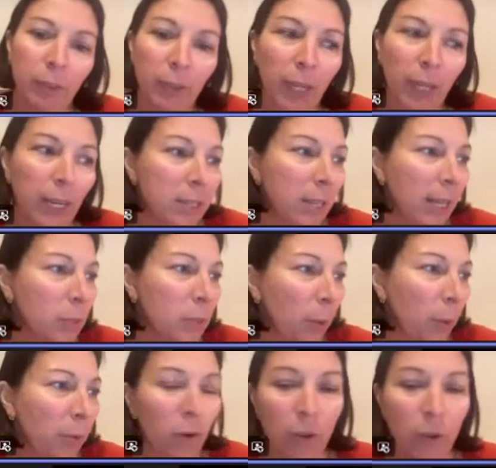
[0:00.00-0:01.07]
Okay, so that's why
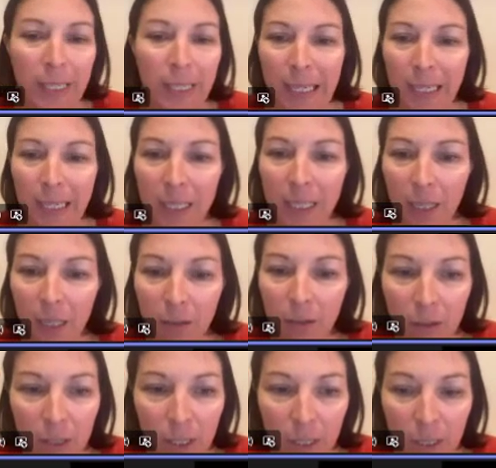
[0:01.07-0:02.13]
we've got the ticks and the
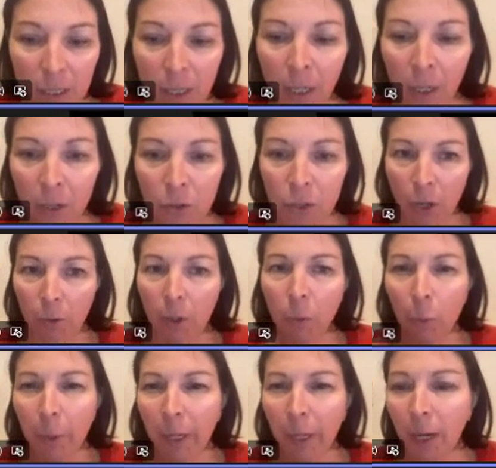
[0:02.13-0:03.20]
crosses. So it
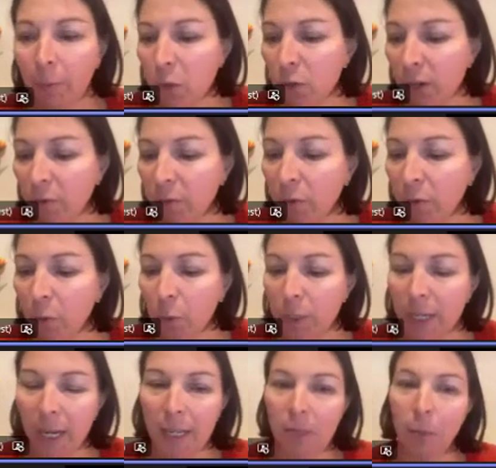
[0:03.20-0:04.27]
will become straightforward
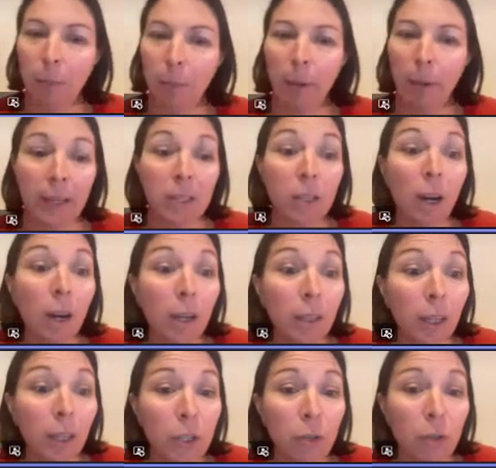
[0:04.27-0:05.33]
as we play. So I'm
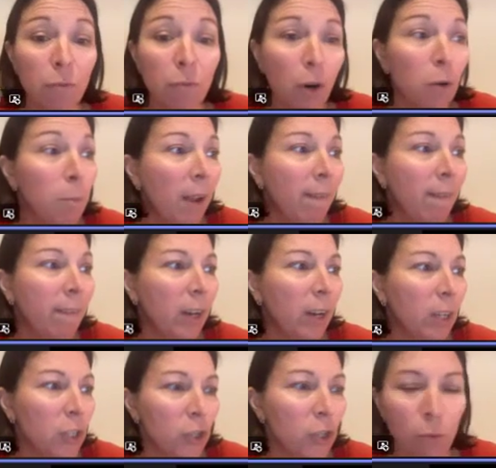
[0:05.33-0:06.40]
going to roll my
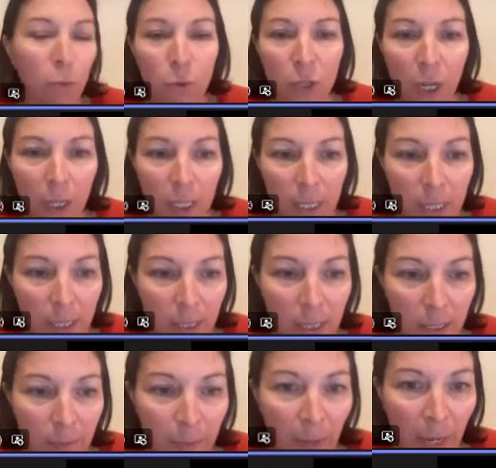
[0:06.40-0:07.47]
virtual dice.
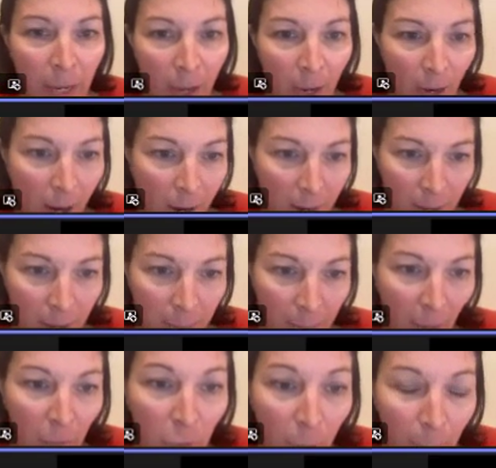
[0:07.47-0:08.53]

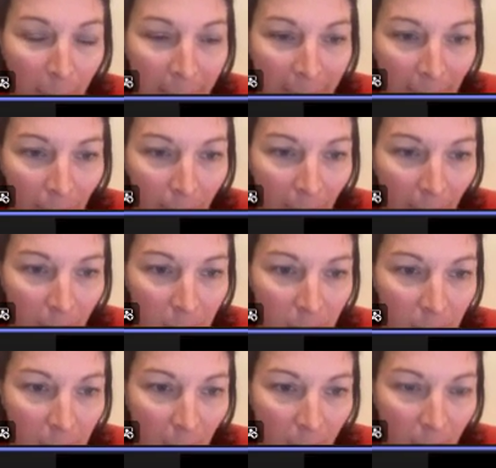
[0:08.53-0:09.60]
I've got my yellow counter
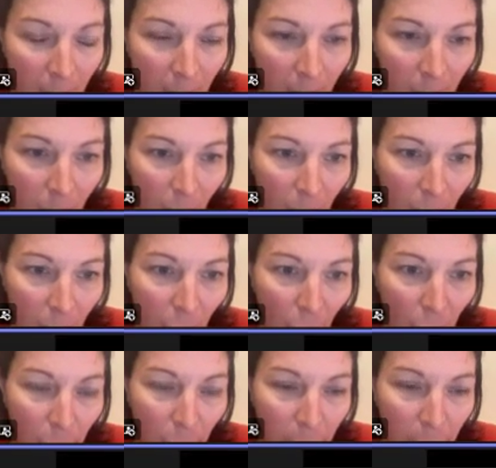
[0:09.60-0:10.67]
down there, look, on the go
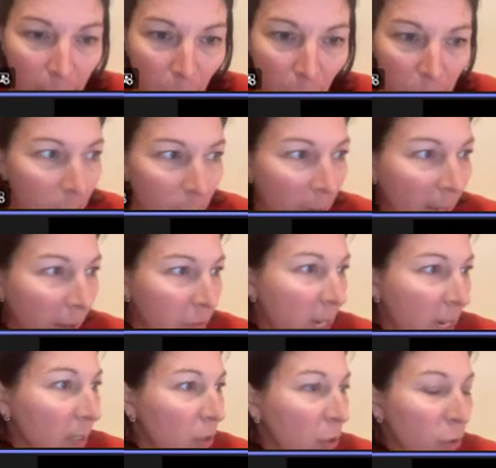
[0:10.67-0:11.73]
in the bottom
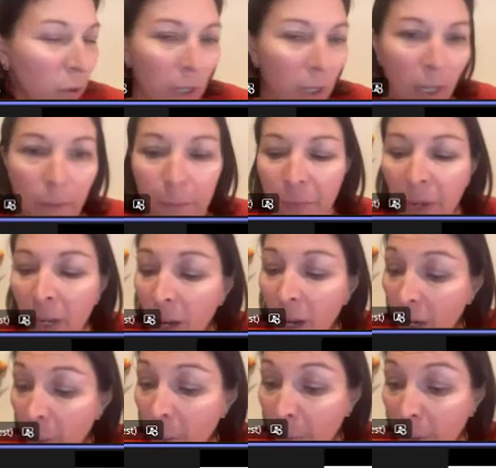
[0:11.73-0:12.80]
left-hand corner,
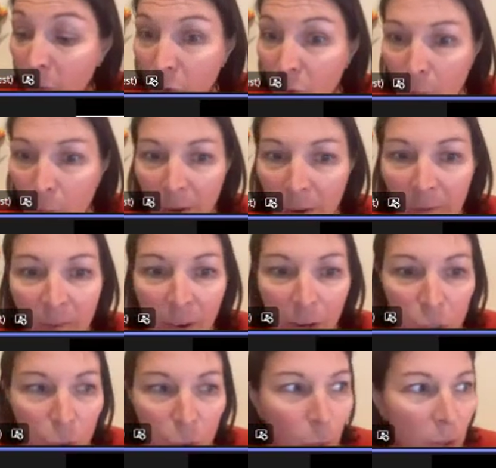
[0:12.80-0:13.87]
and I'm going to roll my
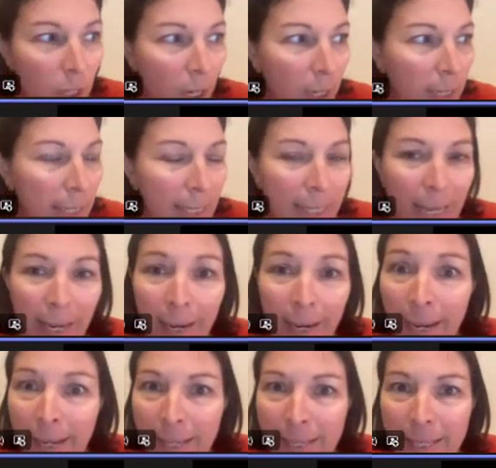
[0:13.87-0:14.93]
virtual dice and
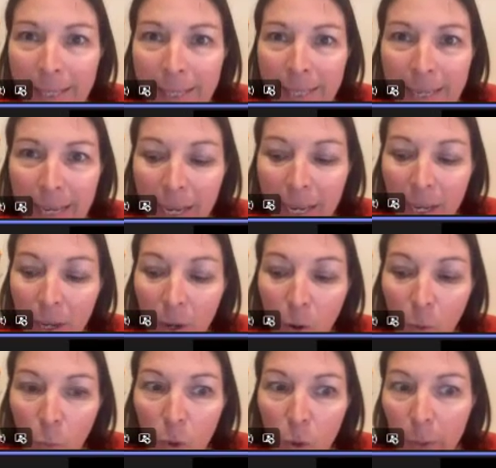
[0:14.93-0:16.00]
let's see
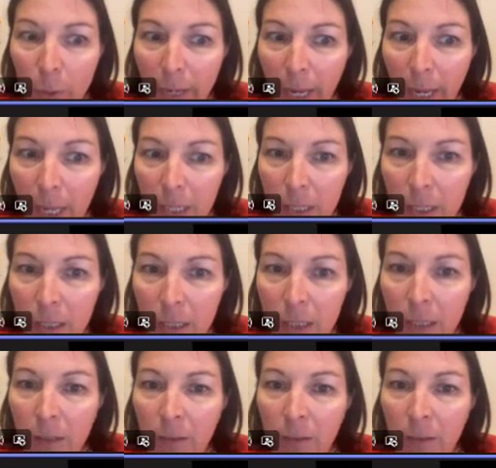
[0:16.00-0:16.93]
what we get.